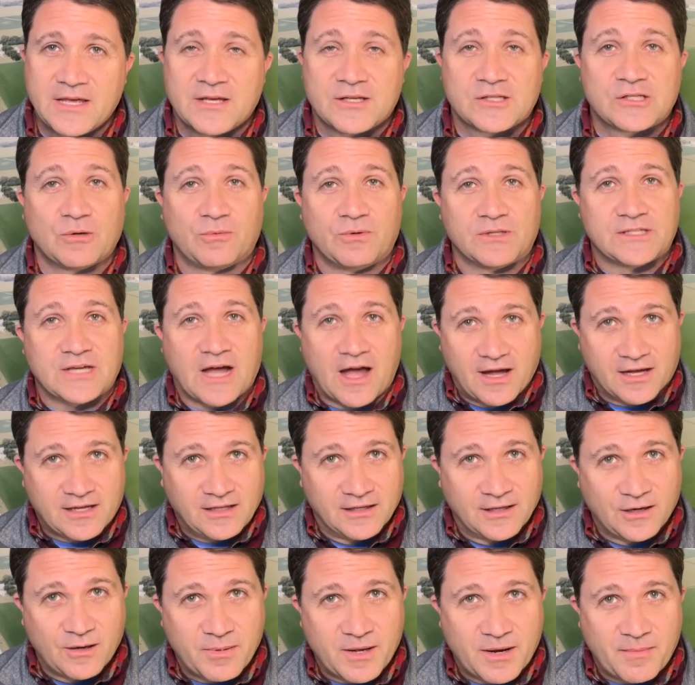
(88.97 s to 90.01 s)
So we'll talk a
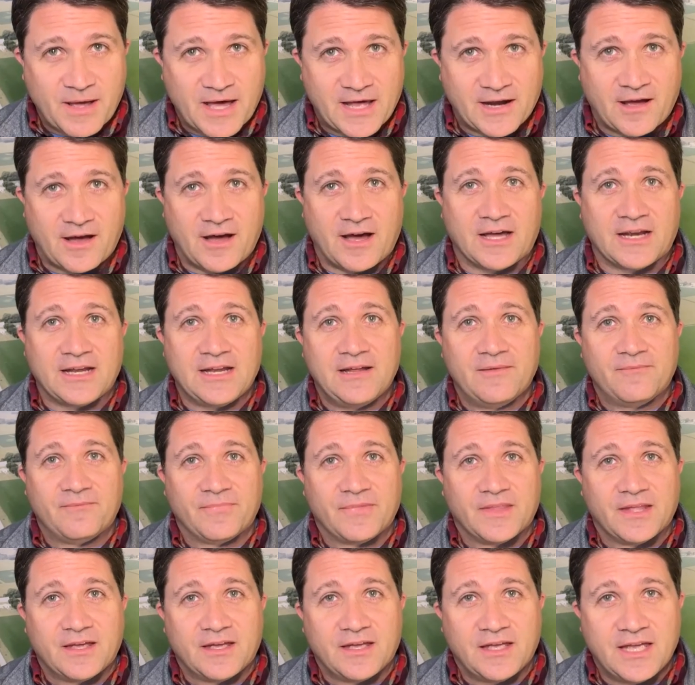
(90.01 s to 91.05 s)
little bit about Audie,
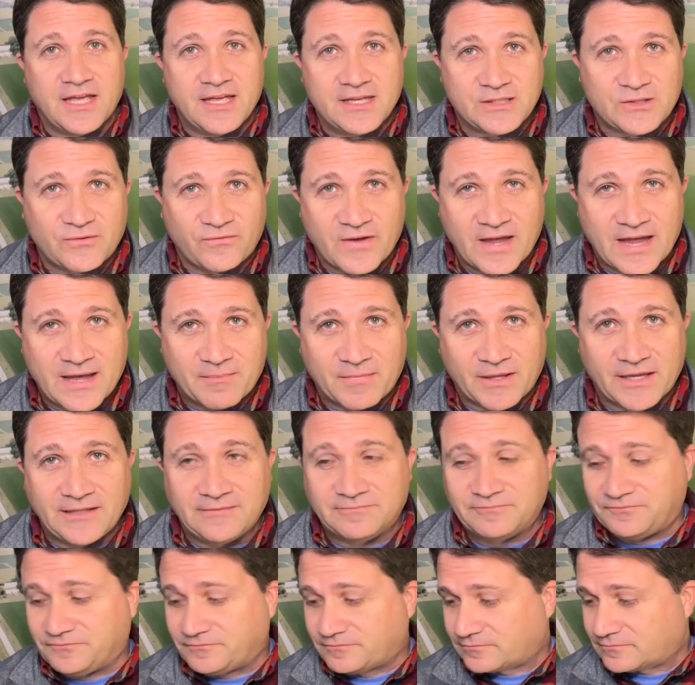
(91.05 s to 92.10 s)
his
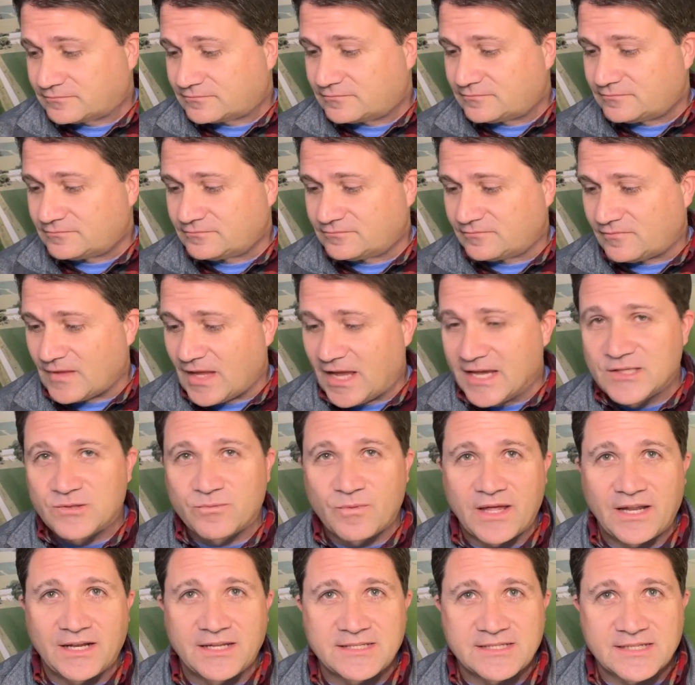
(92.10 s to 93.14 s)
family, as
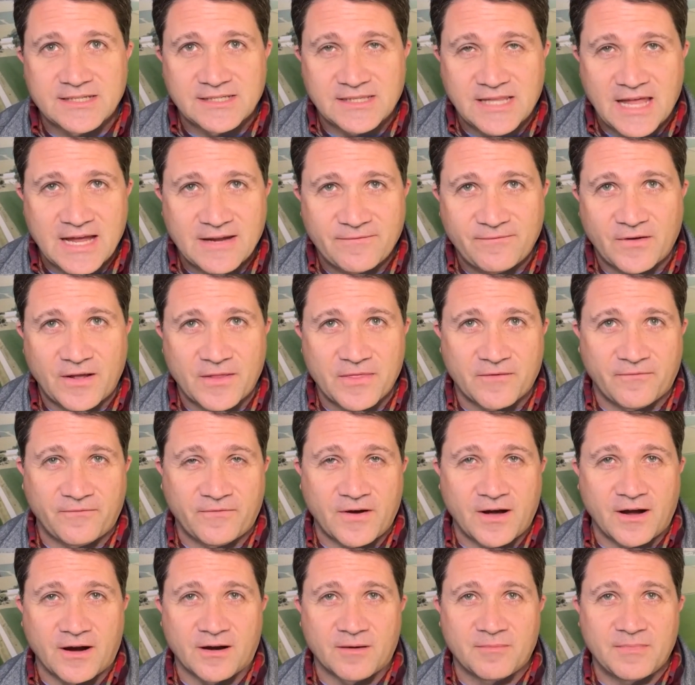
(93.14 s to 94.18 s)
well as his life on the
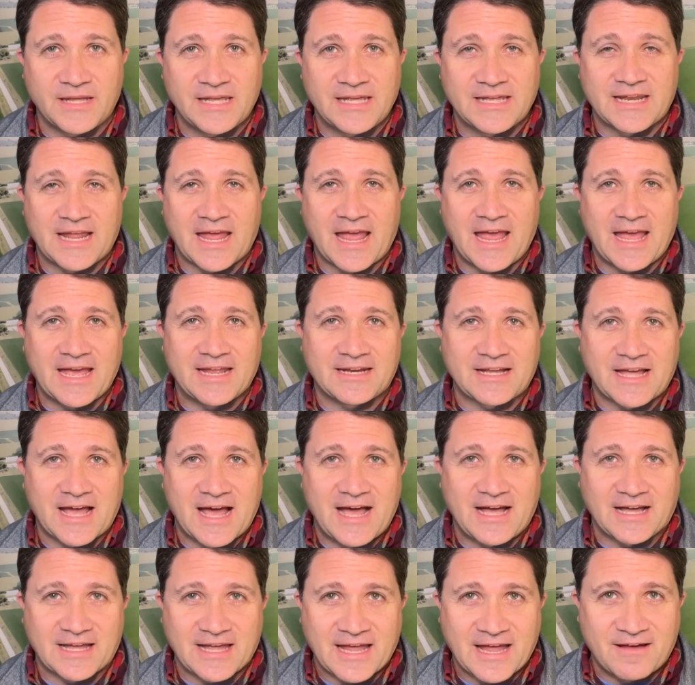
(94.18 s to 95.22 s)
farm in
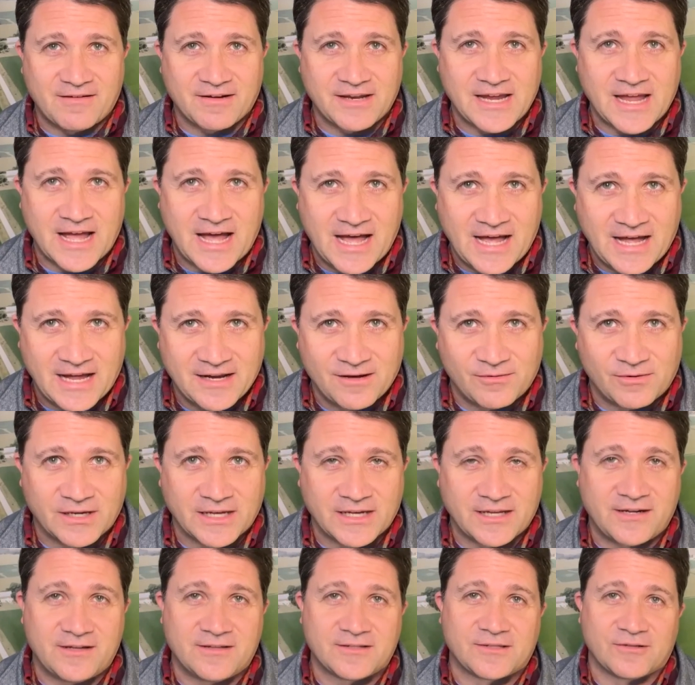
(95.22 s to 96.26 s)
Hancock County, Iowa,
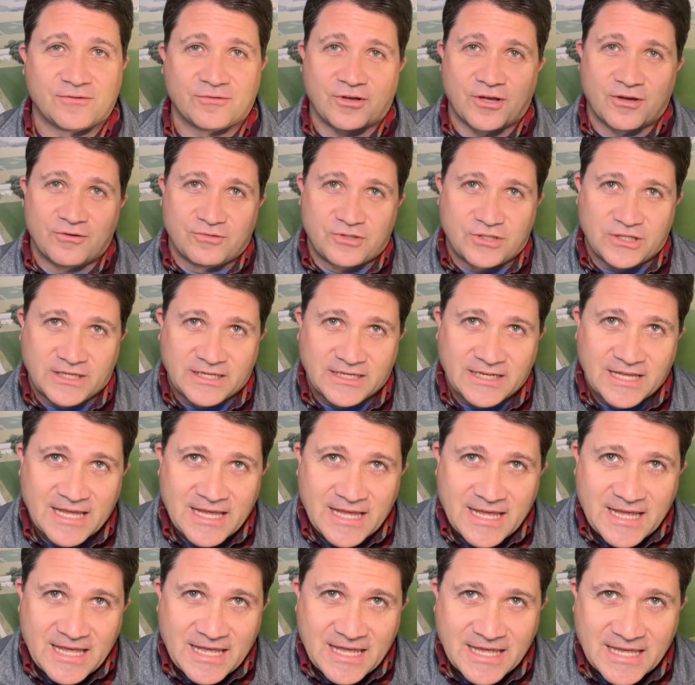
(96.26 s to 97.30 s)
and also coaching
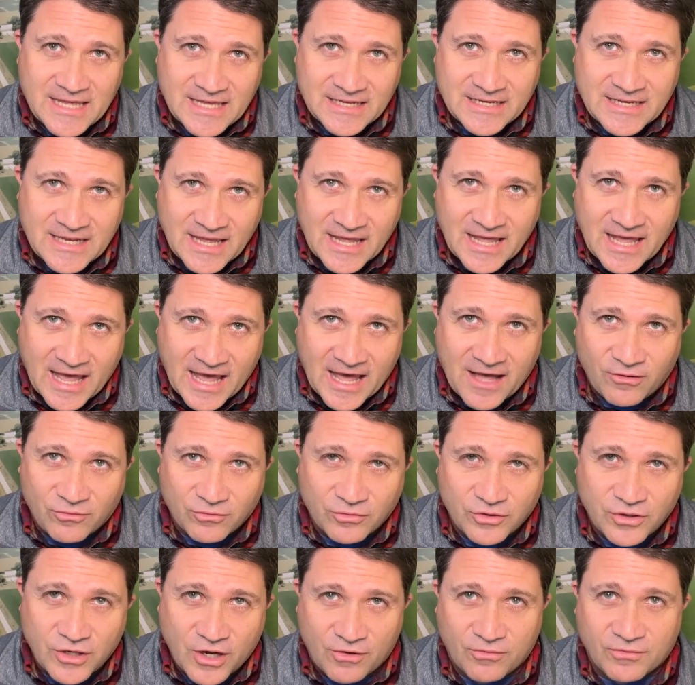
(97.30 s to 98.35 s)
in
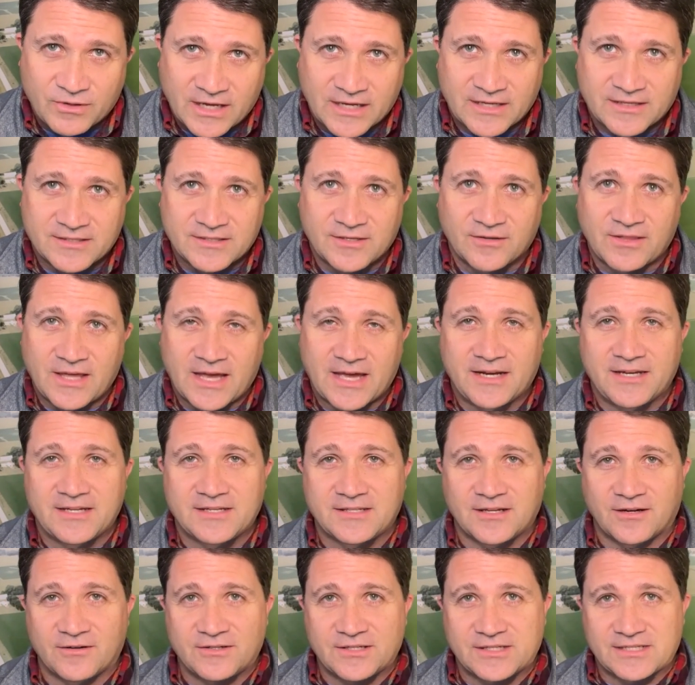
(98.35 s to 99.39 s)
Algona. So that
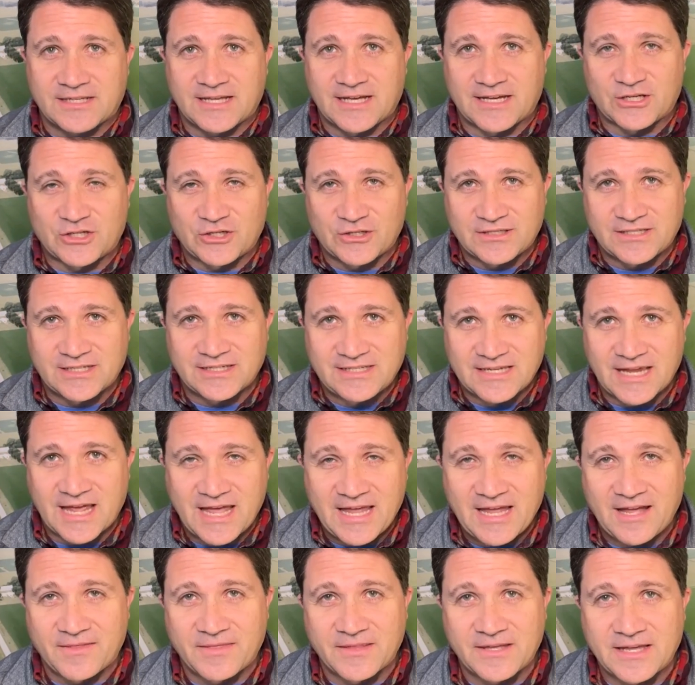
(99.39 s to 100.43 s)
is our discussion
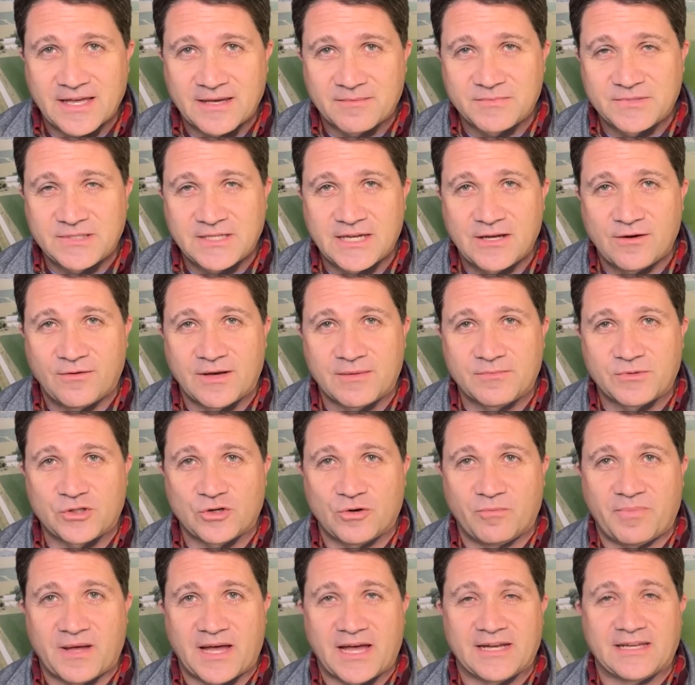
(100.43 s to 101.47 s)
today on the MTOM
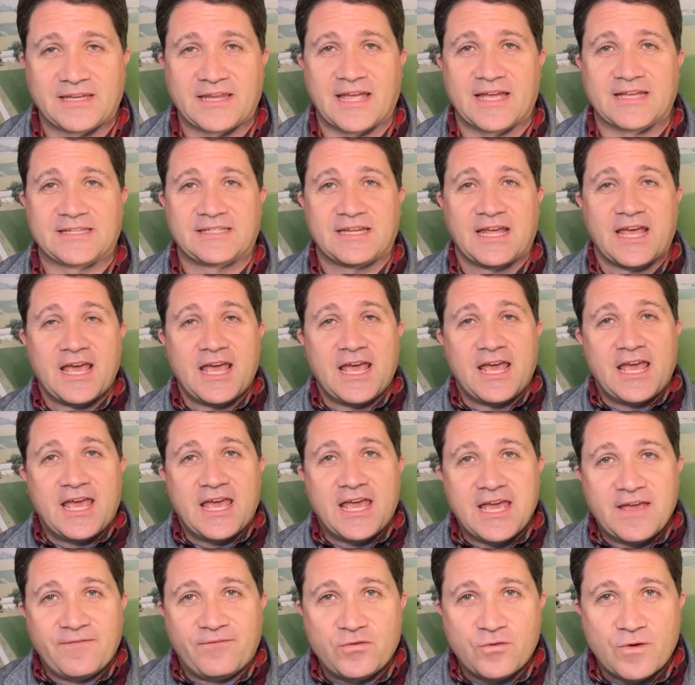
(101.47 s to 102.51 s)
Show podcast.
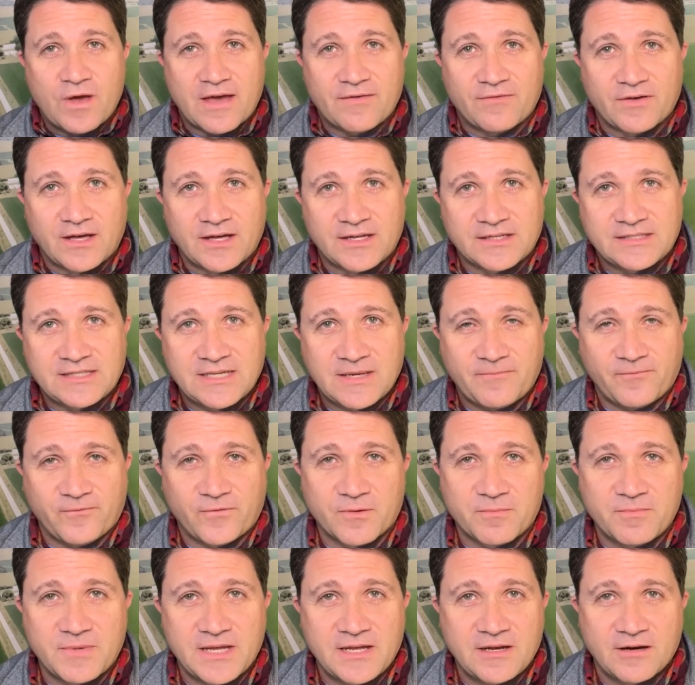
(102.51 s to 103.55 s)
If you have a tip
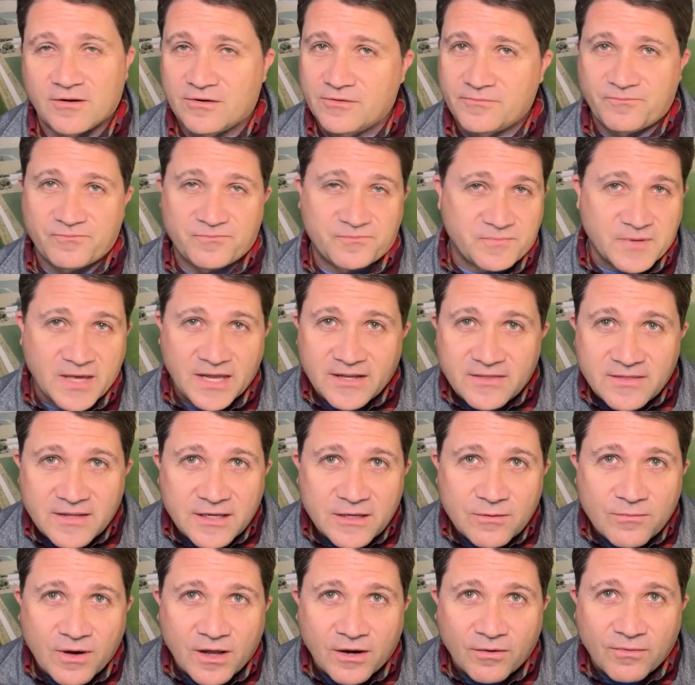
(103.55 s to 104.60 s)
for me or anything
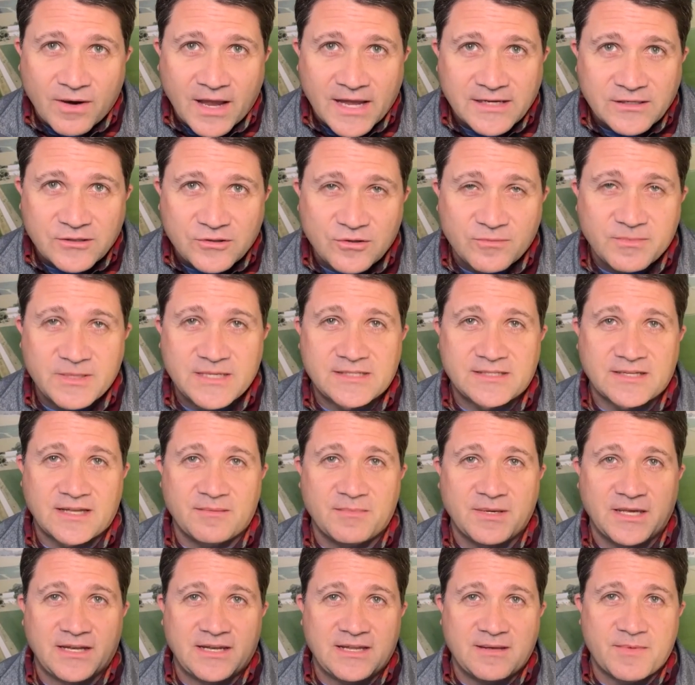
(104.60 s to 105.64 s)
you want to write to me, send
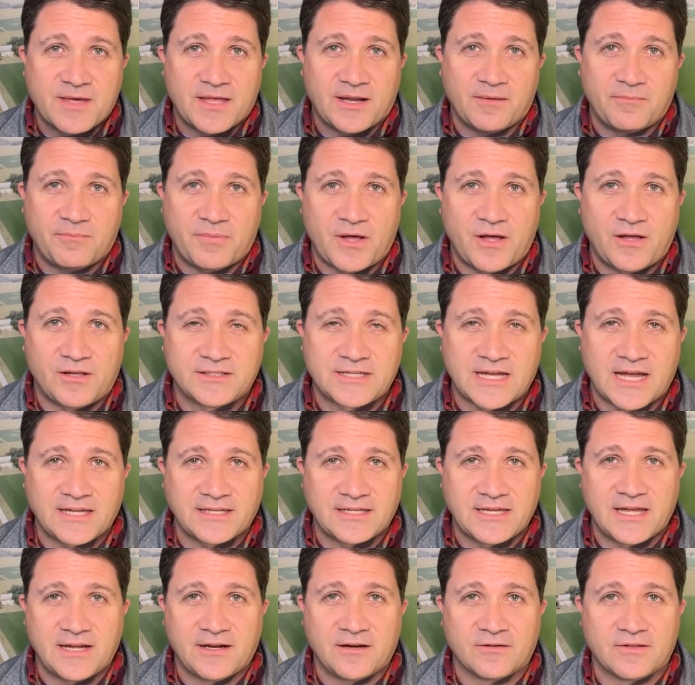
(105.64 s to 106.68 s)
me an email at
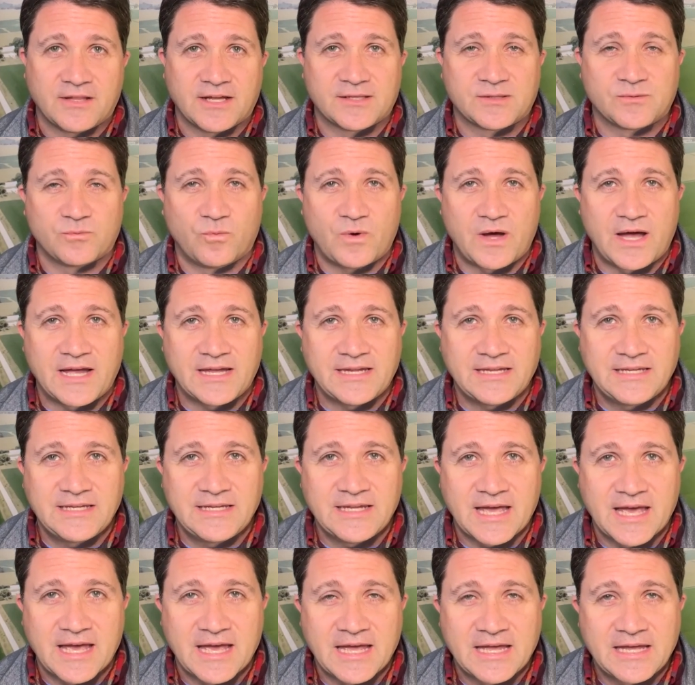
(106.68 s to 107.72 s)
paul.yeager, that's Y
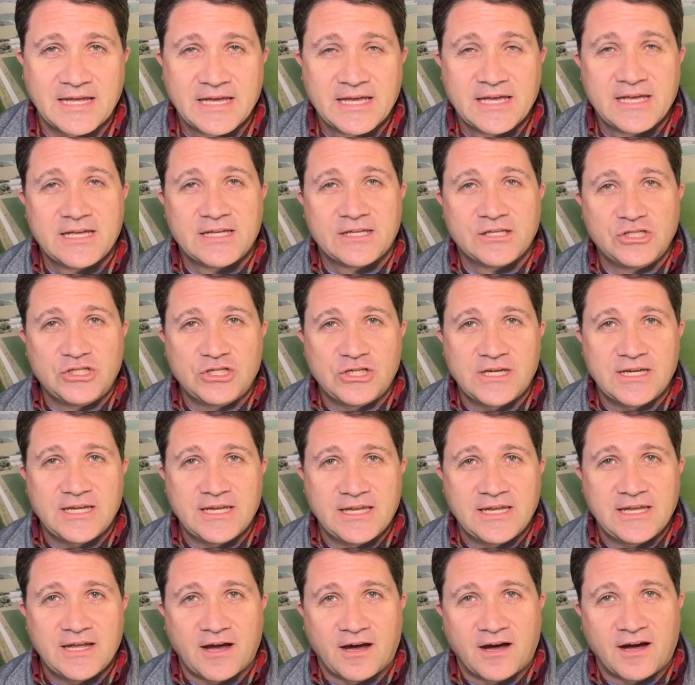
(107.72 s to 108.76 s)
E A G
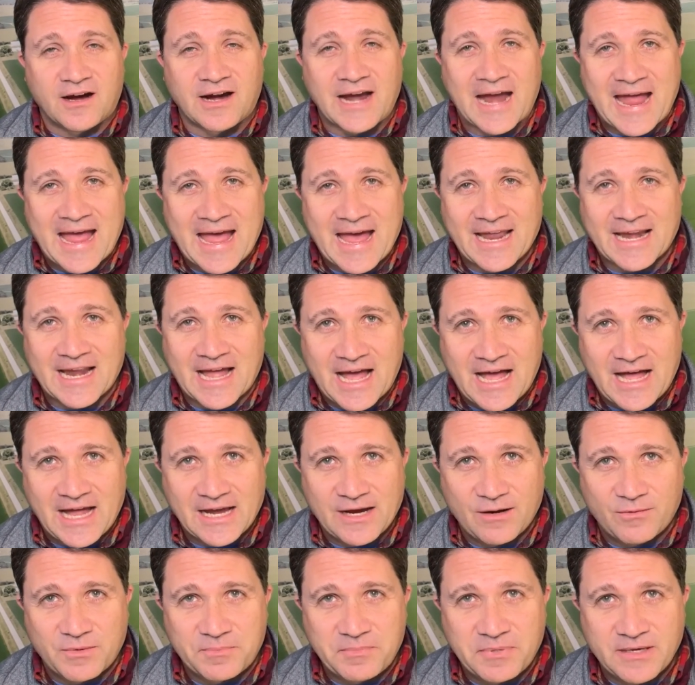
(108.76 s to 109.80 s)
E R, at
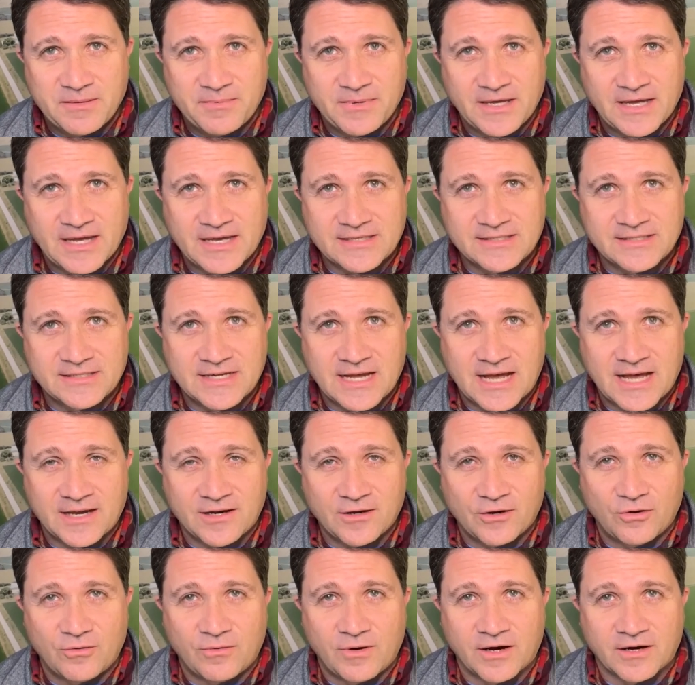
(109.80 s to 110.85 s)

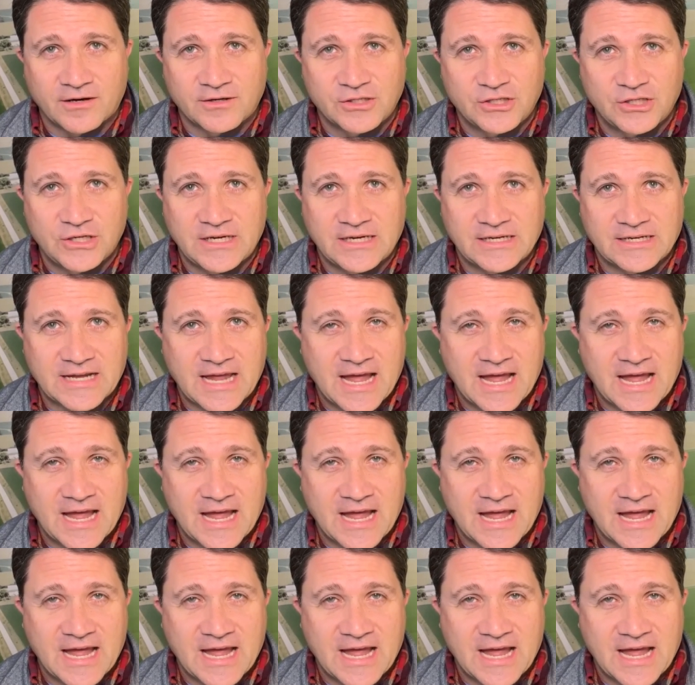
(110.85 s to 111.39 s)
iowapbs.org.